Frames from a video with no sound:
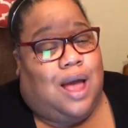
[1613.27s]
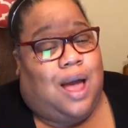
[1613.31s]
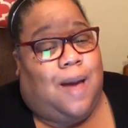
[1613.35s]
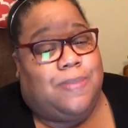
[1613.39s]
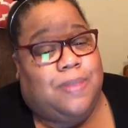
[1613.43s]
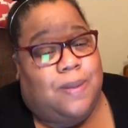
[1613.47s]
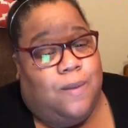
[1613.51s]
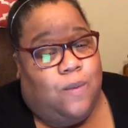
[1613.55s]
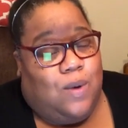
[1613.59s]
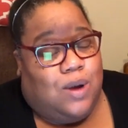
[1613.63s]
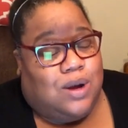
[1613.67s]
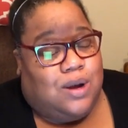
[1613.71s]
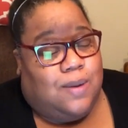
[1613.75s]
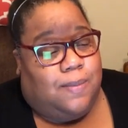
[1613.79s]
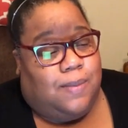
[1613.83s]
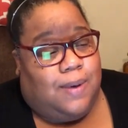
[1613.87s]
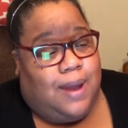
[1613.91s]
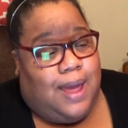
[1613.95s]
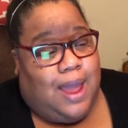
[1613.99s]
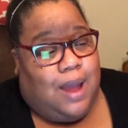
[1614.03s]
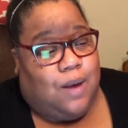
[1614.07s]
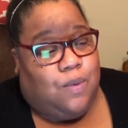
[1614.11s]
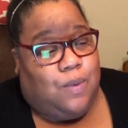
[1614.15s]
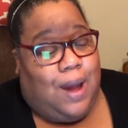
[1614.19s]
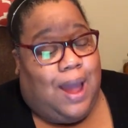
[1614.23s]
I'm the one to
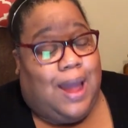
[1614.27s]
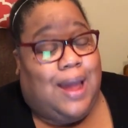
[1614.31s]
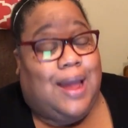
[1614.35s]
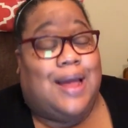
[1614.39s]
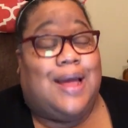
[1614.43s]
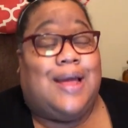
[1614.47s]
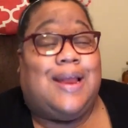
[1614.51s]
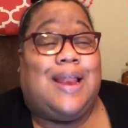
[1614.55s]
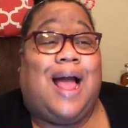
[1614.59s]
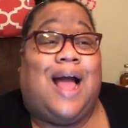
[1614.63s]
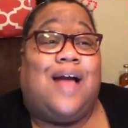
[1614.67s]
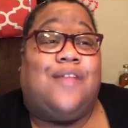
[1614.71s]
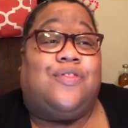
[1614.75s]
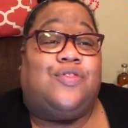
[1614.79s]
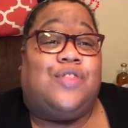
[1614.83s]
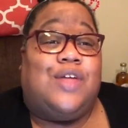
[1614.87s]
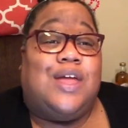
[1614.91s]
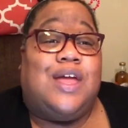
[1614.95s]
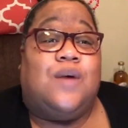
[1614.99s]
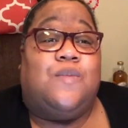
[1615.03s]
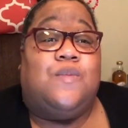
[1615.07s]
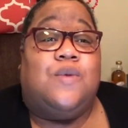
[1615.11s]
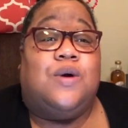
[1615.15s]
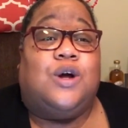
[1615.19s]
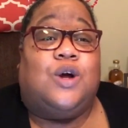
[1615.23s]
blame, right? And I
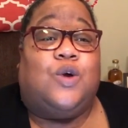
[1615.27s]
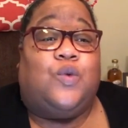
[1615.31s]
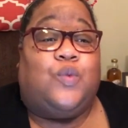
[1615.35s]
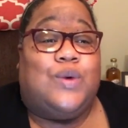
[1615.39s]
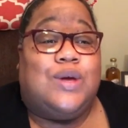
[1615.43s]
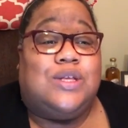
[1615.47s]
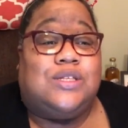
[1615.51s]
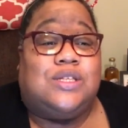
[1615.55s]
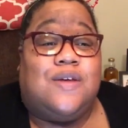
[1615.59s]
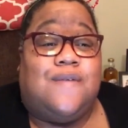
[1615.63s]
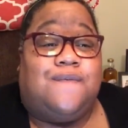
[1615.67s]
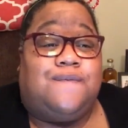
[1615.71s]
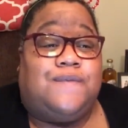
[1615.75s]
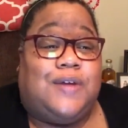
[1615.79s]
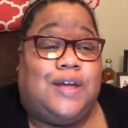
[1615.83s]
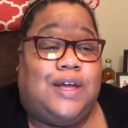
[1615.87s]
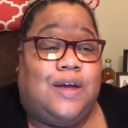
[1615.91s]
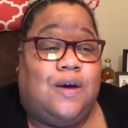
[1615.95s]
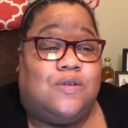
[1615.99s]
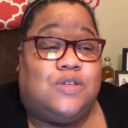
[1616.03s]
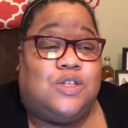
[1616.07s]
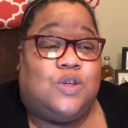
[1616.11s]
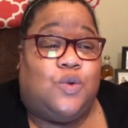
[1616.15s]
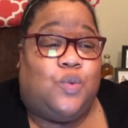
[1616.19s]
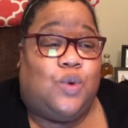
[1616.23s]
think what Kerissa
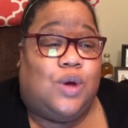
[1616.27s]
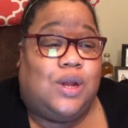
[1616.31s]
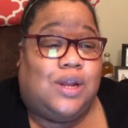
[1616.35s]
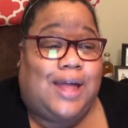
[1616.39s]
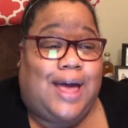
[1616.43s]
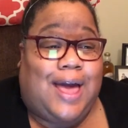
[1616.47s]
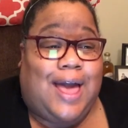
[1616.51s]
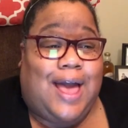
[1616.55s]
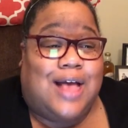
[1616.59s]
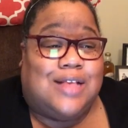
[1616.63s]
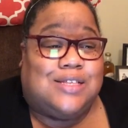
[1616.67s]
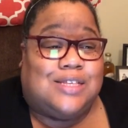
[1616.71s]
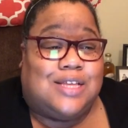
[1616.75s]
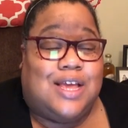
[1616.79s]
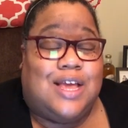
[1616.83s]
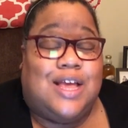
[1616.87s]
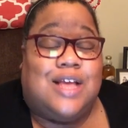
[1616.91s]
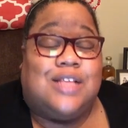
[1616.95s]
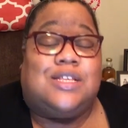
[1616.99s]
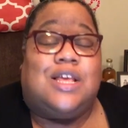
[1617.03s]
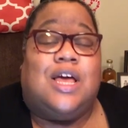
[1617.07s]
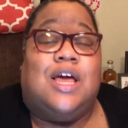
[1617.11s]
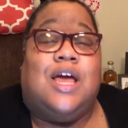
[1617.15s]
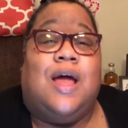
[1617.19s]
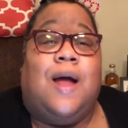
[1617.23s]
fails to realize
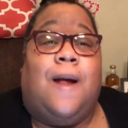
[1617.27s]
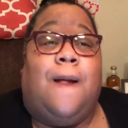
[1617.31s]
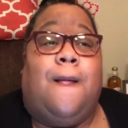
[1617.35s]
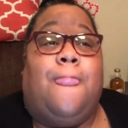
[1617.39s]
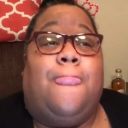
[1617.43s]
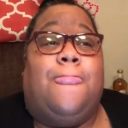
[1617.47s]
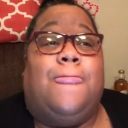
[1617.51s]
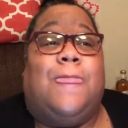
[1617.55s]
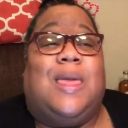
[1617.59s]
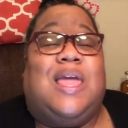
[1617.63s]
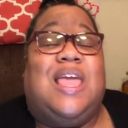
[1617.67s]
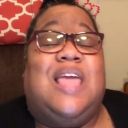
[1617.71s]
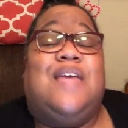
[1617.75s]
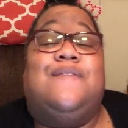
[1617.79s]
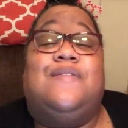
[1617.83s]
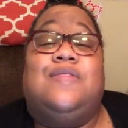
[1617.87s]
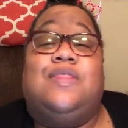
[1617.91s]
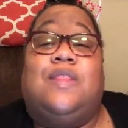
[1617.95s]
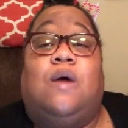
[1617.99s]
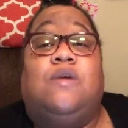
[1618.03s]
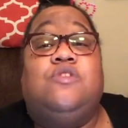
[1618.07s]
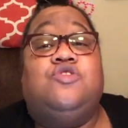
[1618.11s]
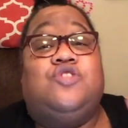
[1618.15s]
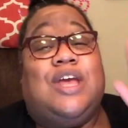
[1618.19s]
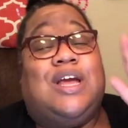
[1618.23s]
is even
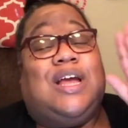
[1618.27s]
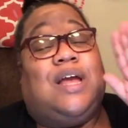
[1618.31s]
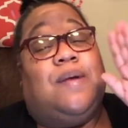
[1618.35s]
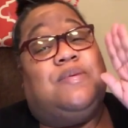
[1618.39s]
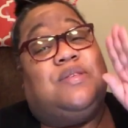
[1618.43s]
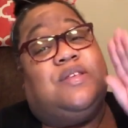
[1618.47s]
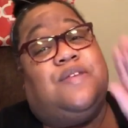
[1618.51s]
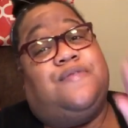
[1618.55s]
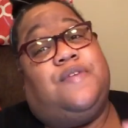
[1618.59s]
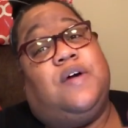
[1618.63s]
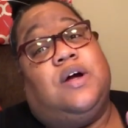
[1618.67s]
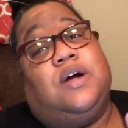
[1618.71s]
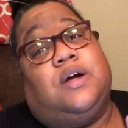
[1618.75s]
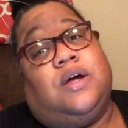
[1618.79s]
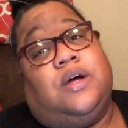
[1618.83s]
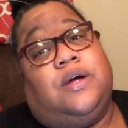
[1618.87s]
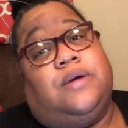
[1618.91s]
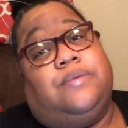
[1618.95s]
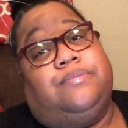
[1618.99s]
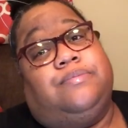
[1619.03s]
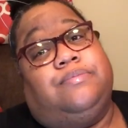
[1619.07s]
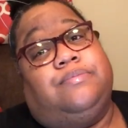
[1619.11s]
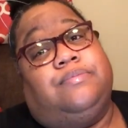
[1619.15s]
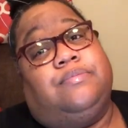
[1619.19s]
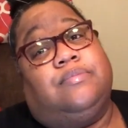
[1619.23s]
though Jacob is a fuck up,
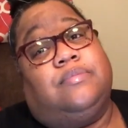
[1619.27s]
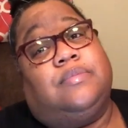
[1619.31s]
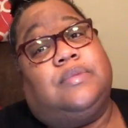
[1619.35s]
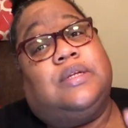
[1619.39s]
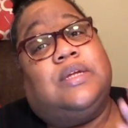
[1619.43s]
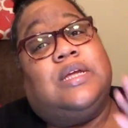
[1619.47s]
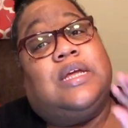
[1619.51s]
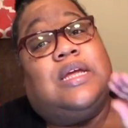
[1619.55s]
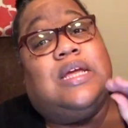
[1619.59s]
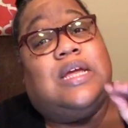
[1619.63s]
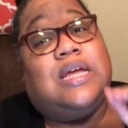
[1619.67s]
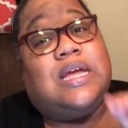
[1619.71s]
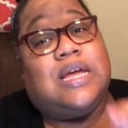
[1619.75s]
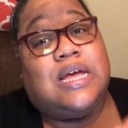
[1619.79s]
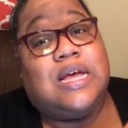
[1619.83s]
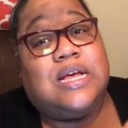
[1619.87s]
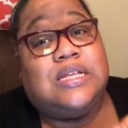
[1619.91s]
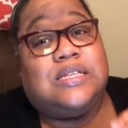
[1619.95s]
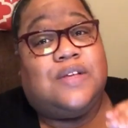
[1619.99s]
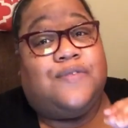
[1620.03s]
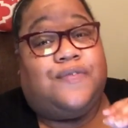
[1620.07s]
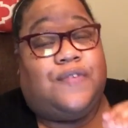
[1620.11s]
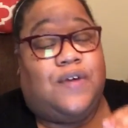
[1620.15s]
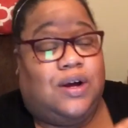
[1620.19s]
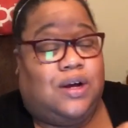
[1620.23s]
he
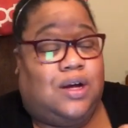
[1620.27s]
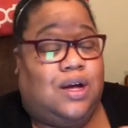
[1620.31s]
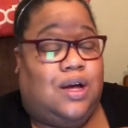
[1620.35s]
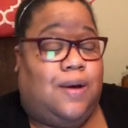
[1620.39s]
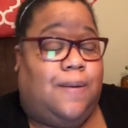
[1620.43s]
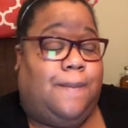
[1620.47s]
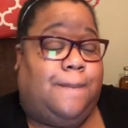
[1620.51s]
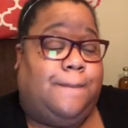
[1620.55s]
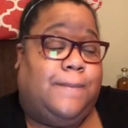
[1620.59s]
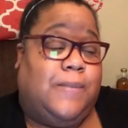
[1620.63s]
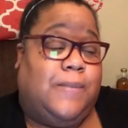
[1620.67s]
is a fuck up.